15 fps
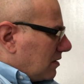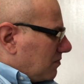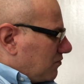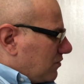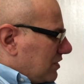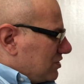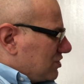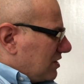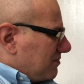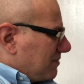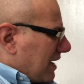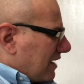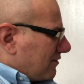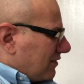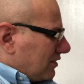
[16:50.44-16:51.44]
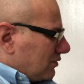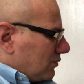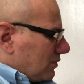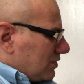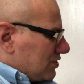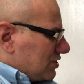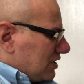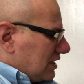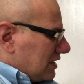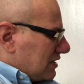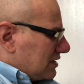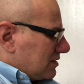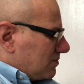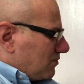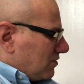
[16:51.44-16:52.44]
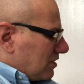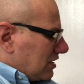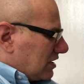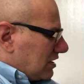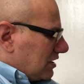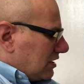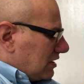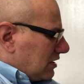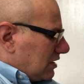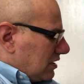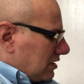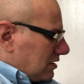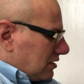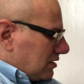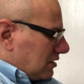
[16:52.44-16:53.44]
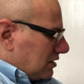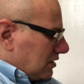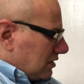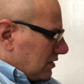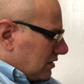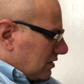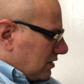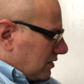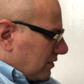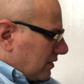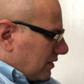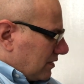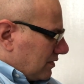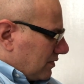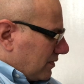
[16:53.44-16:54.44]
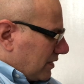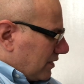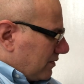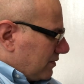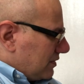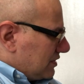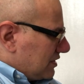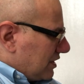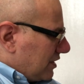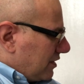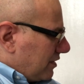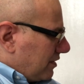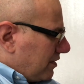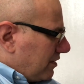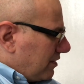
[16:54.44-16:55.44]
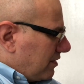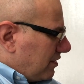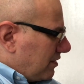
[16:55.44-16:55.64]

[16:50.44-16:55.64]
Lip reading: Pre-gen background lore sheets, pretty good. No errors there.